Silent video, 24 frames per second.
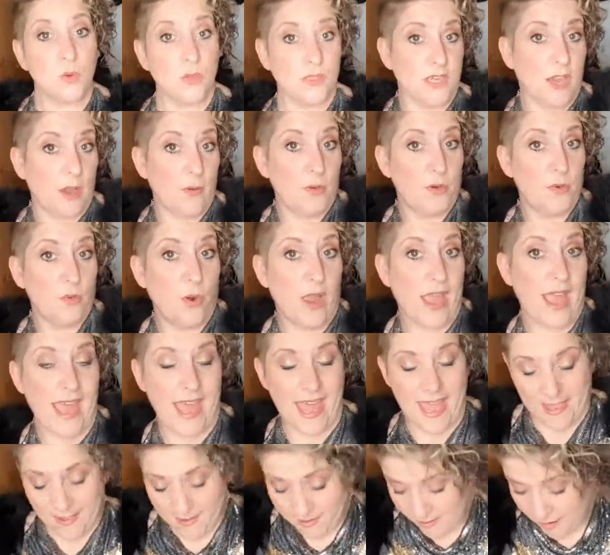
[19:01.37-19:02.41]
what I would wear.
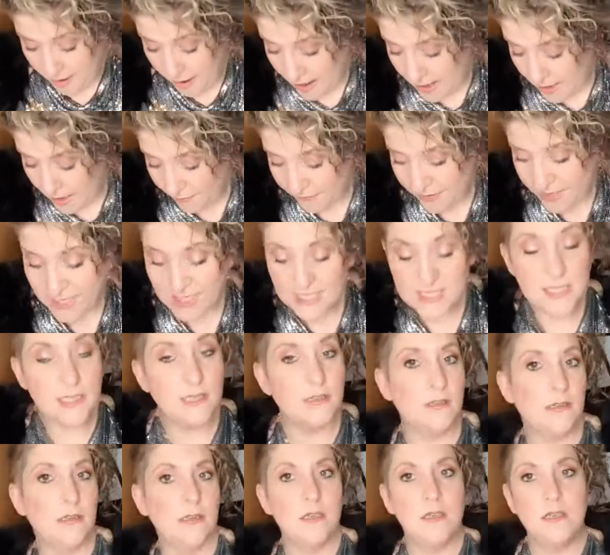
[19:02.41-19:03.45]
I love it.
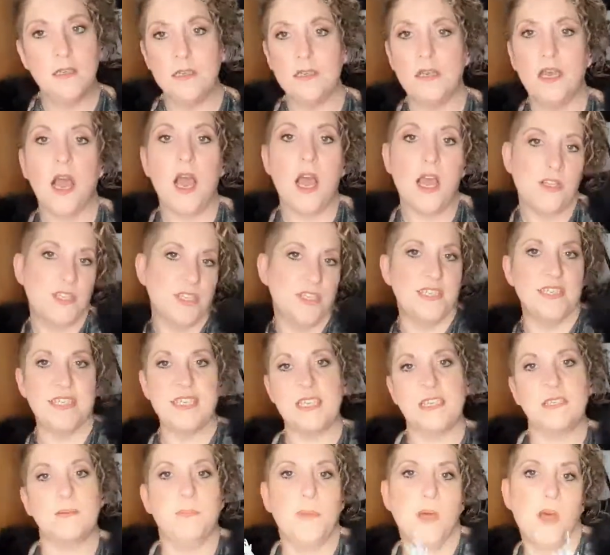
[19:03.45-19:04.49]
I just
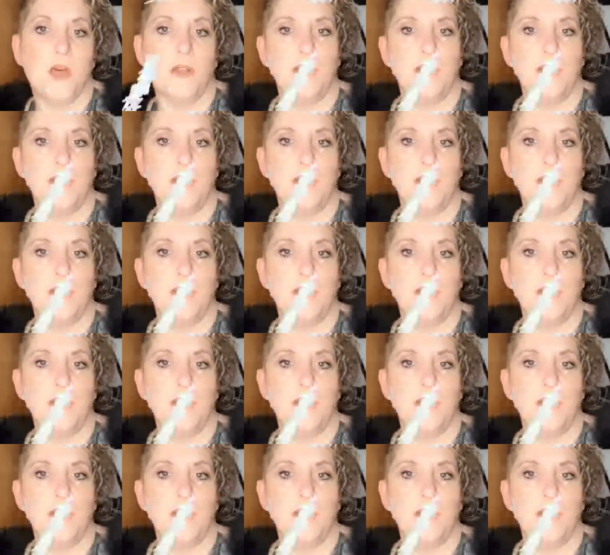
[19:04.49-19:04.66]
need... Okay